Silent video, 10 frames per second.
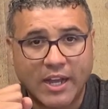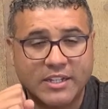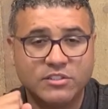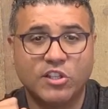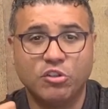
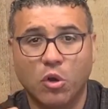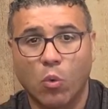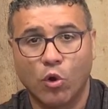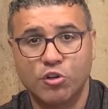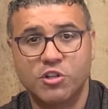continue to
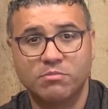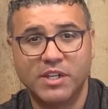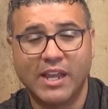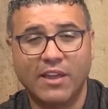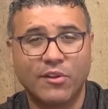worship
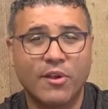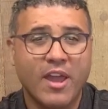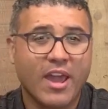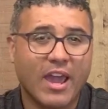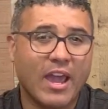together,
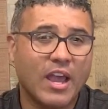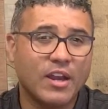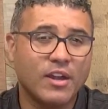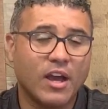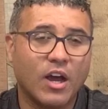
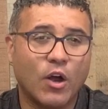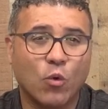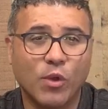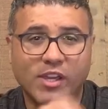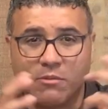and
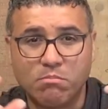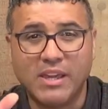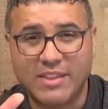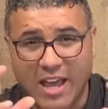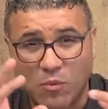we can
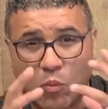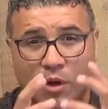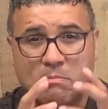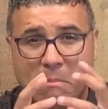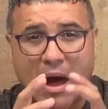be that
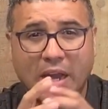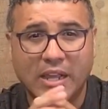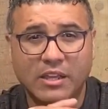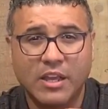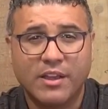one
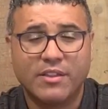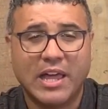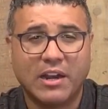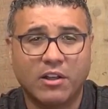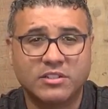body
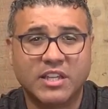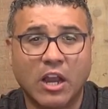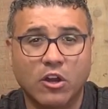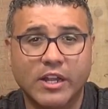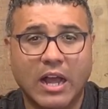that is
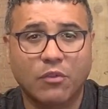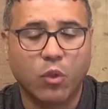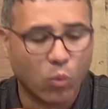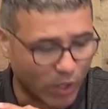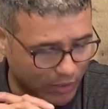carrying out the
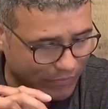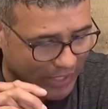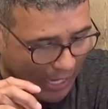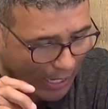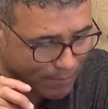will of
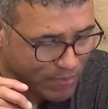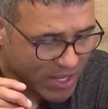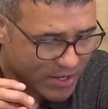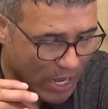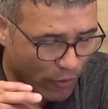God.
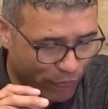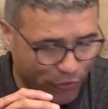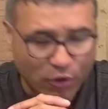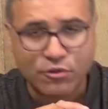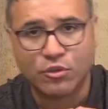Now, for
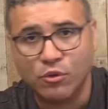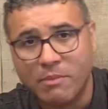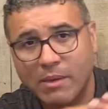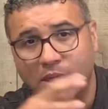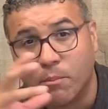those who
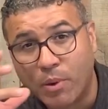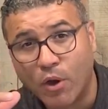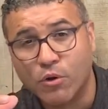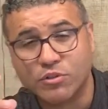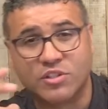maybe
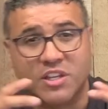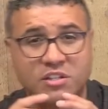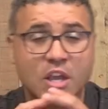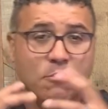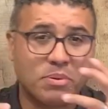oppose
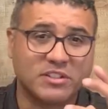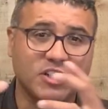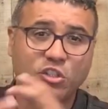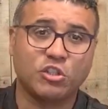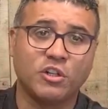this
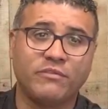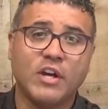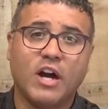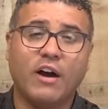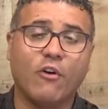position of
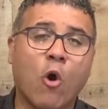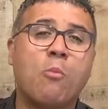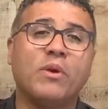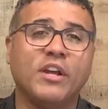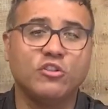
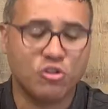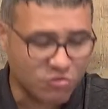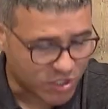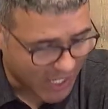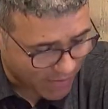opening June
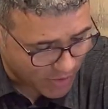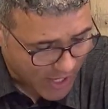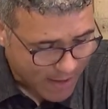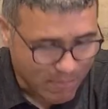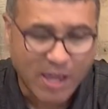7th,
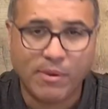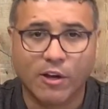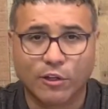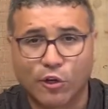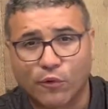maybe
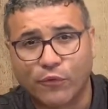you're a little